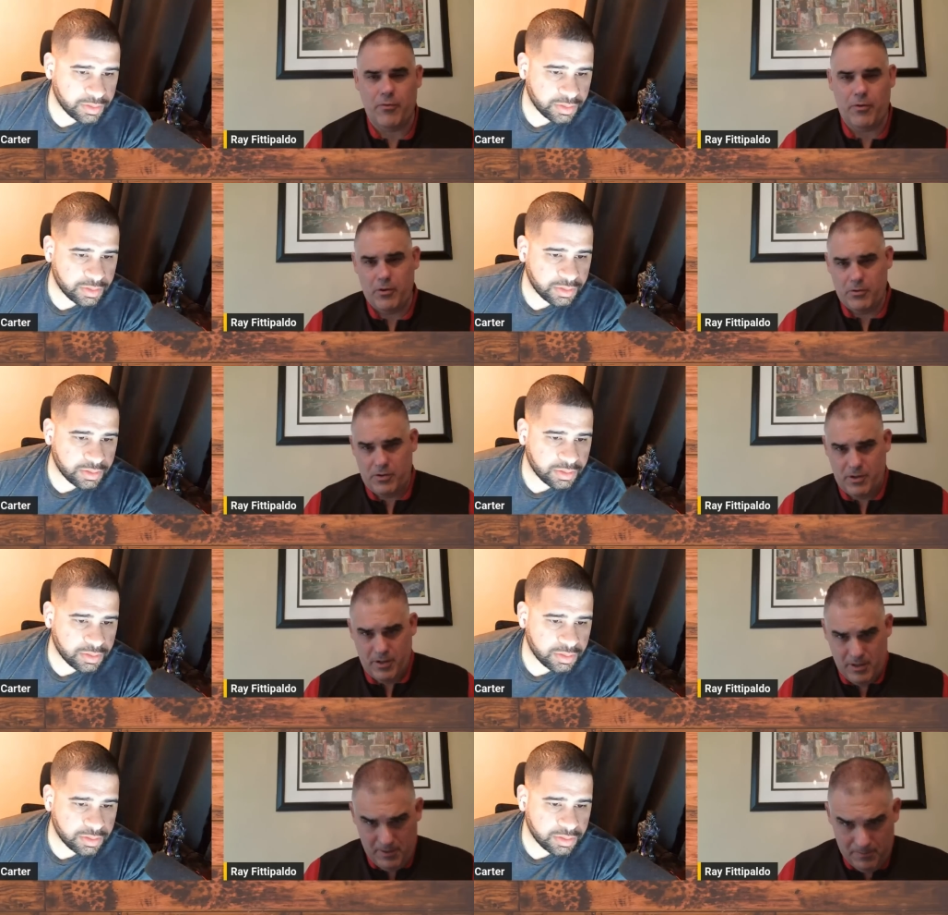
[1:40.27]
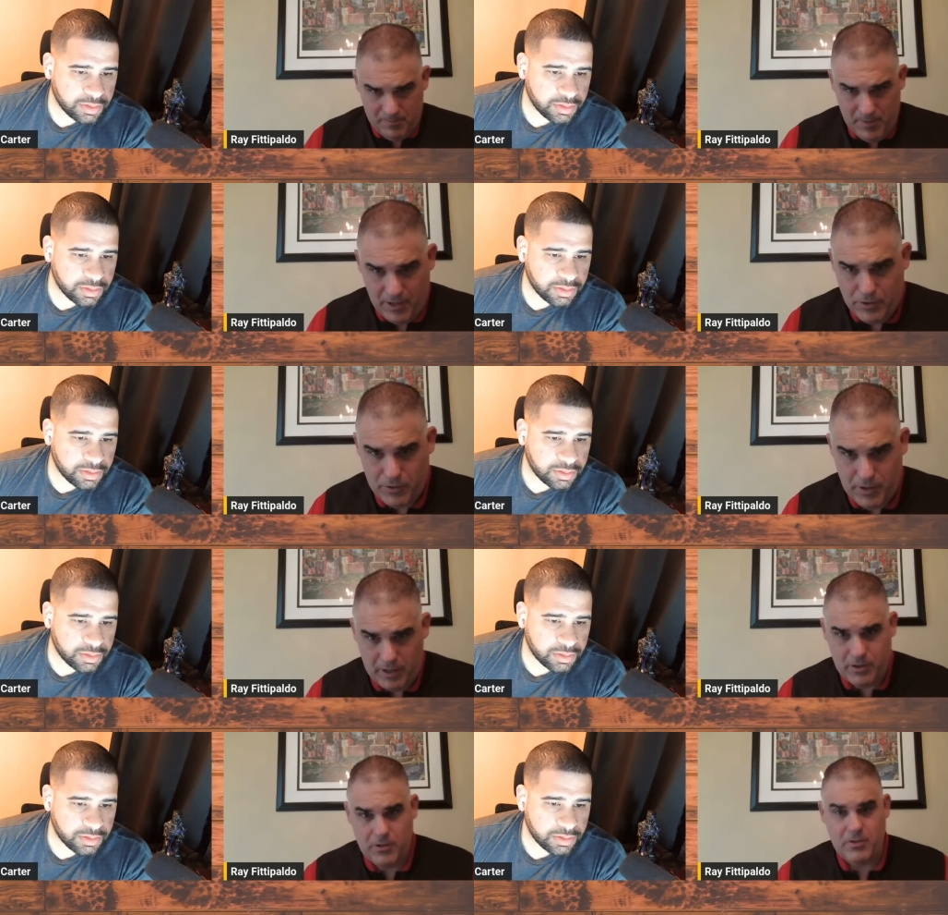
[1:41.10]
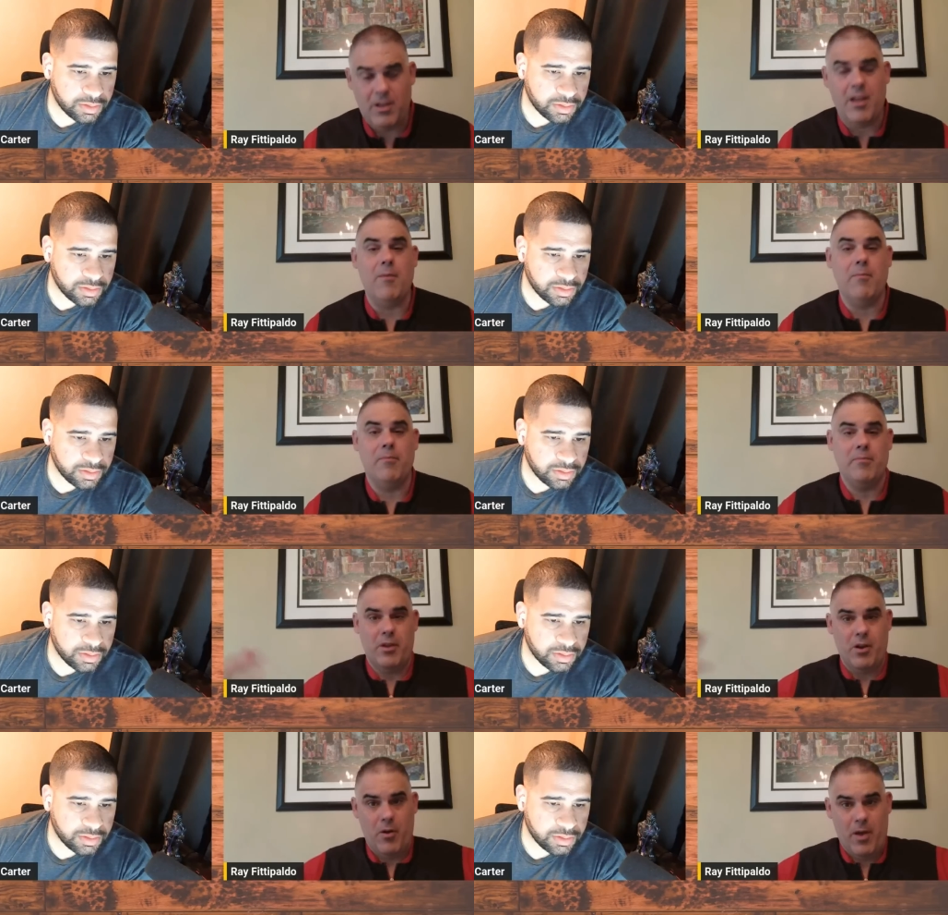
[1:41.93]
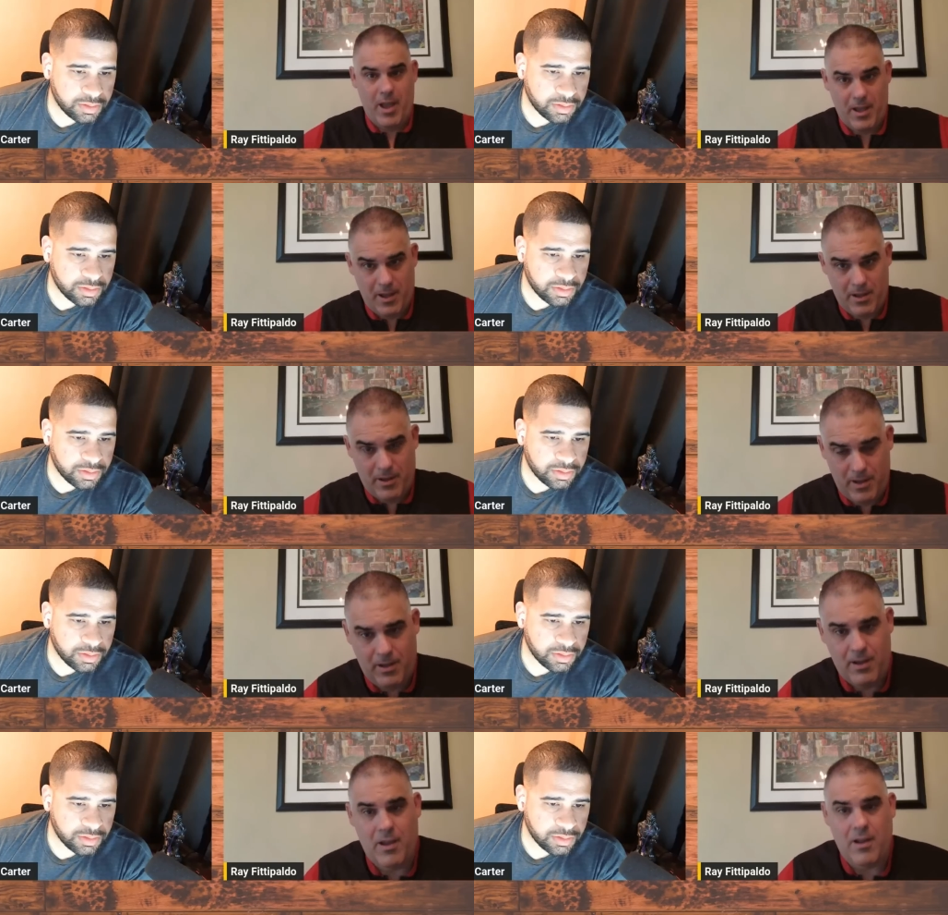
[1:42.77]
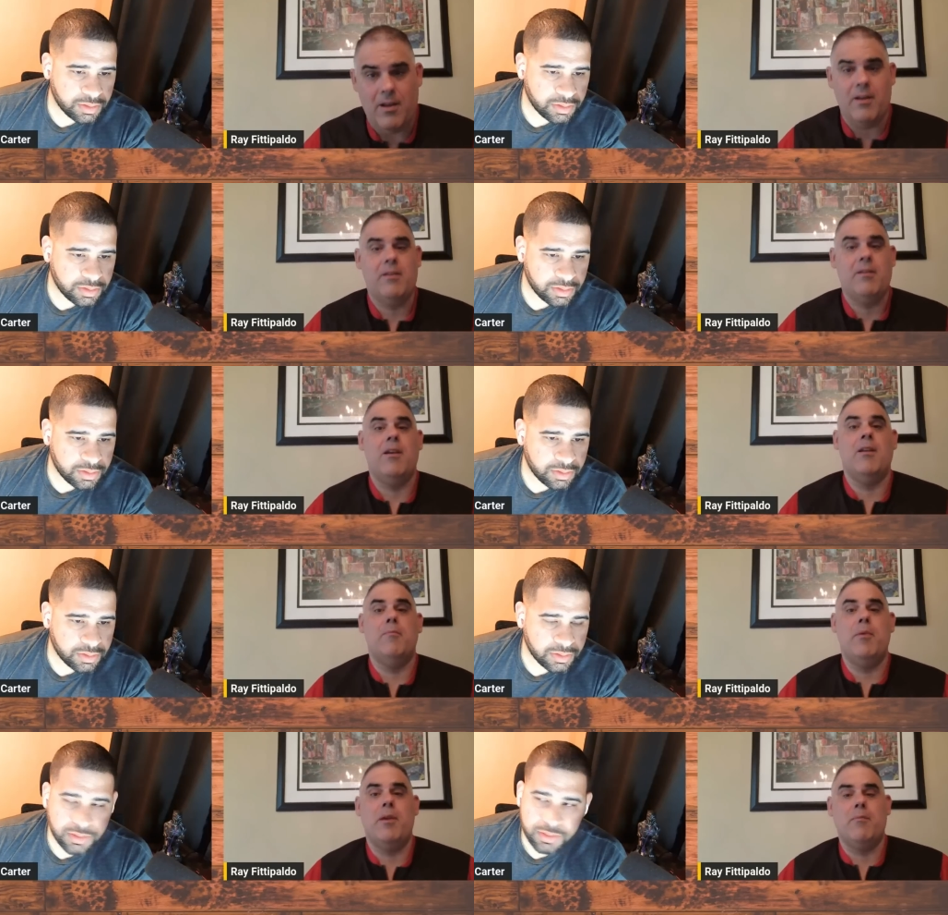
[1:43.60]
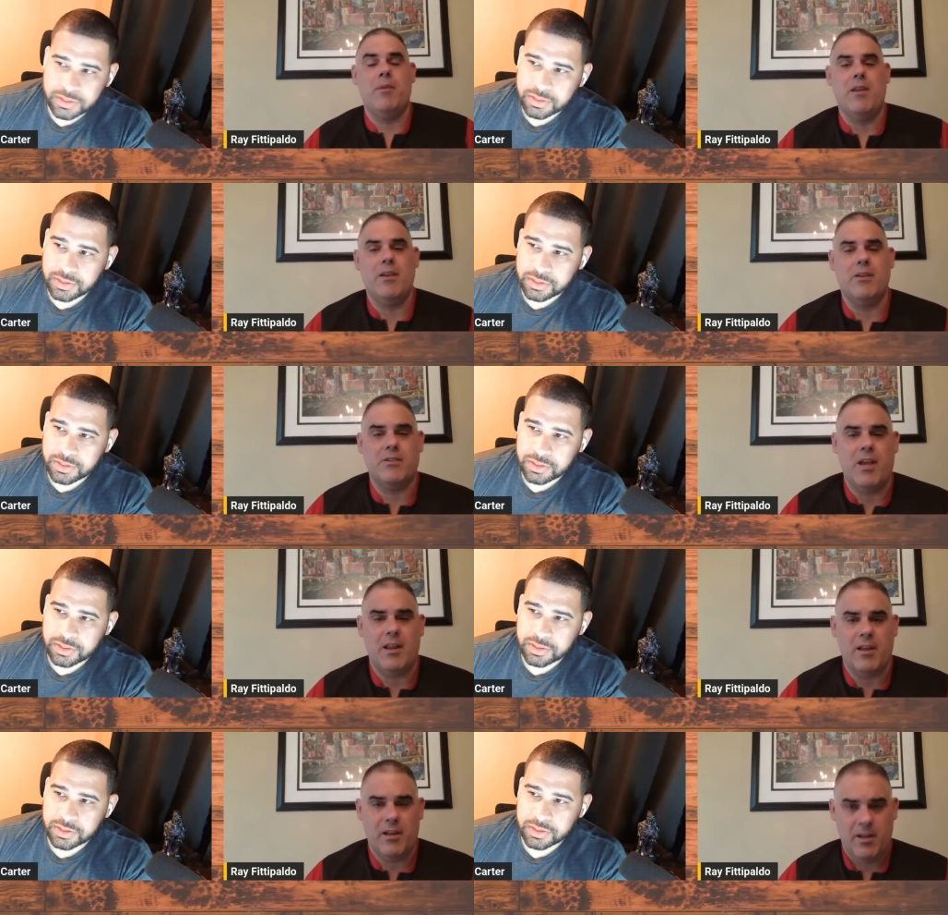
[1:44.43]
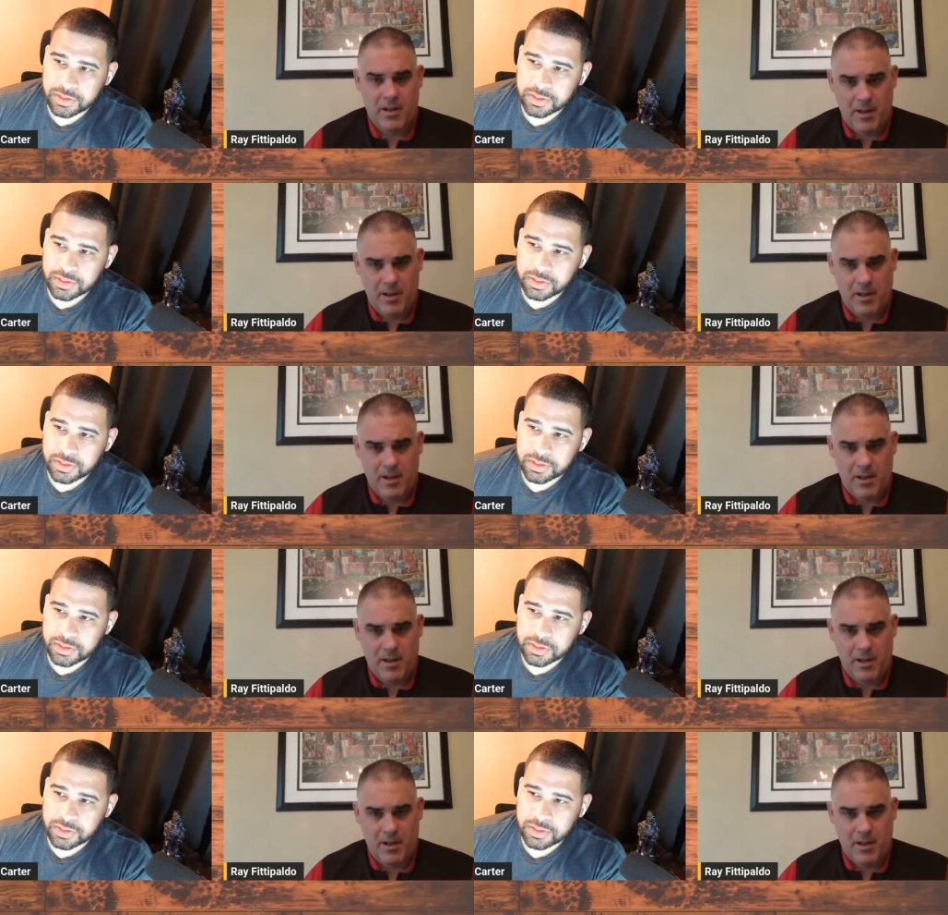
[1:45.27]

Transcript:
Speaker 1: first introduction to him, you know, uh, in a in a big media setting.